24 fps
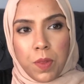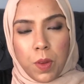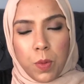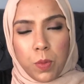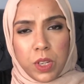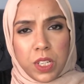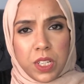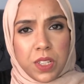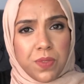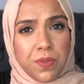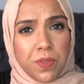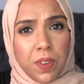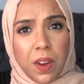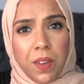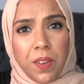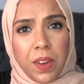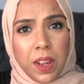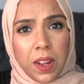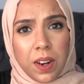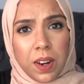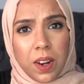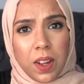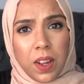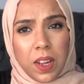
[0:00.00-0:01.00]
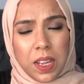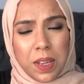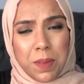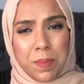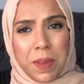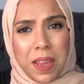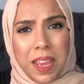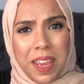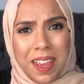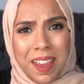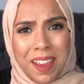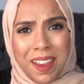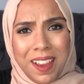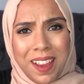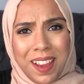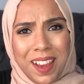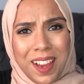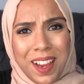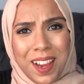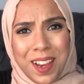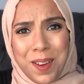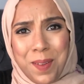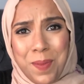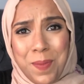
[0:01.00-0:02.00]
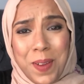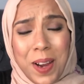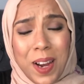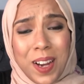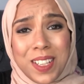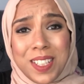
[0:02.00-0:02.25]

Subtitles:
which is very unlike me, but